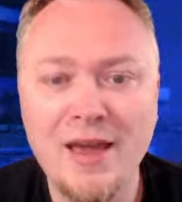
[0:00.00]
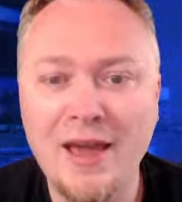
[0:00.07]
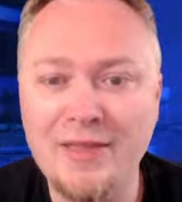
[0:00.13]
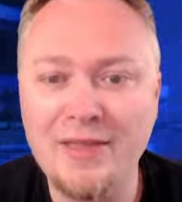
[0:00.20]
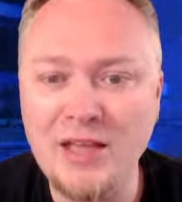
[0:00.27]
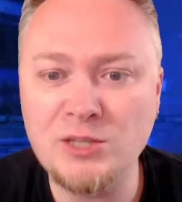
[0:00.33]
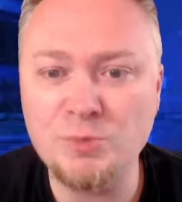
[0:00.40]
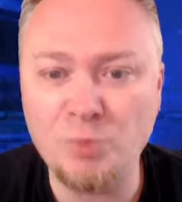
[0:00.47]
and
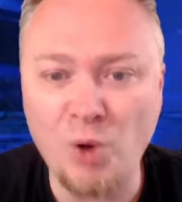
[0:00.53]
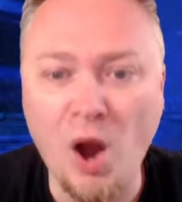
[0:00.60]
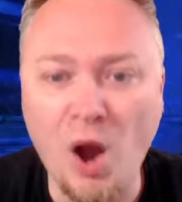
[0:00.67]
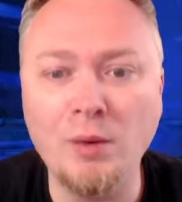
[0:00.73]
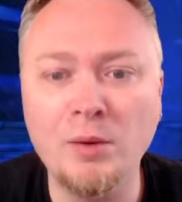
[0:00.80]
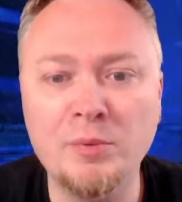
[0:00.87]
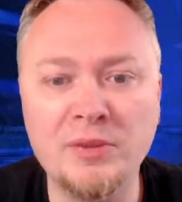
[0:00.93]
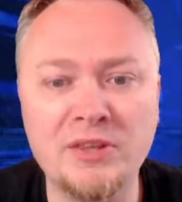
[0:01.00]
that's
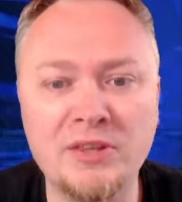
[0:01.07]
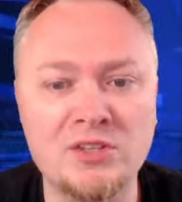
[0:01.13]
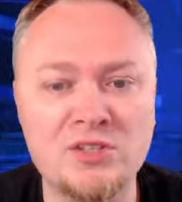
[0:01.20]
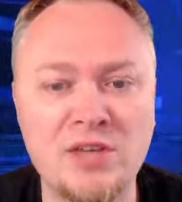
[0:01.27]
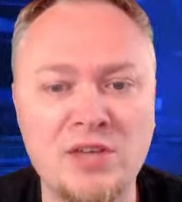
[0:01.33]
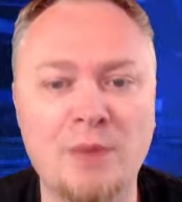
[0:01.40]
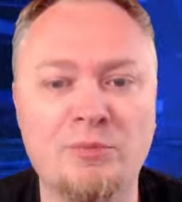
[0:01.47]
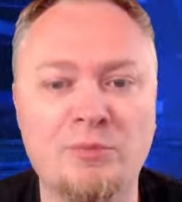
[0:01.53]
probably the
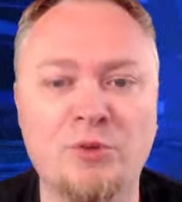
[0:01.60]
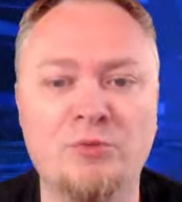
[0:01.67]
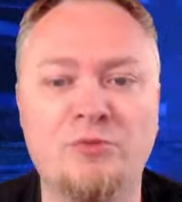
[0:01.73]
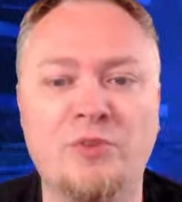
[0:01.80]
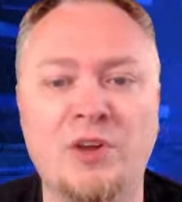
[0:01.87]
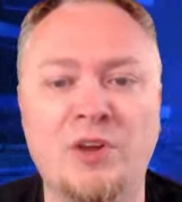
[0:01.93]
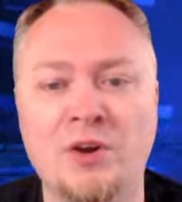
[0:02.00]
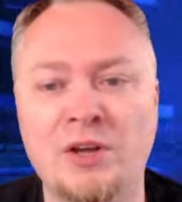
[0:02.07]
same for
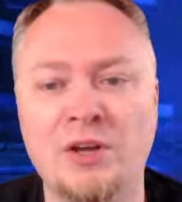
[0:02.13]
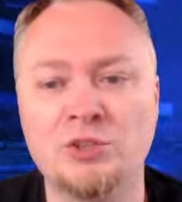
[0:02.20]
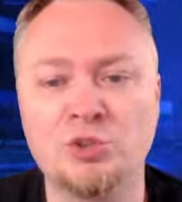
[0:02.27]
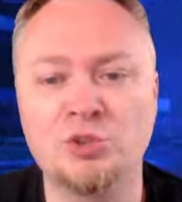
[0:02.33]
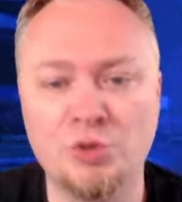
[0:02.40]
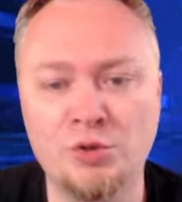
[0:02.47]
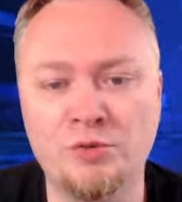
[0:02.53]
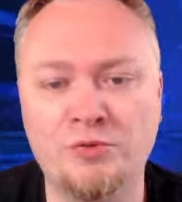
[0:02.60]
fear and
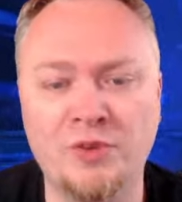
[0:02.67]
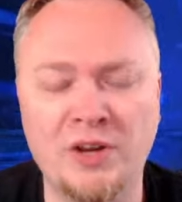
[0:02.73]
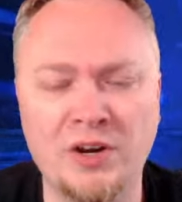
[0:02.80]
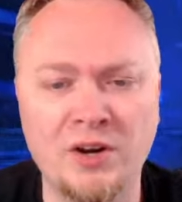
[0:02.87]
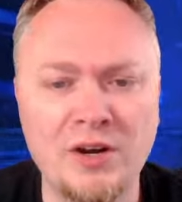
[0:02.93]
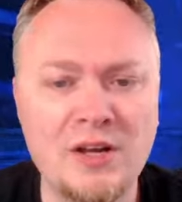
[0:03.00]
true fear.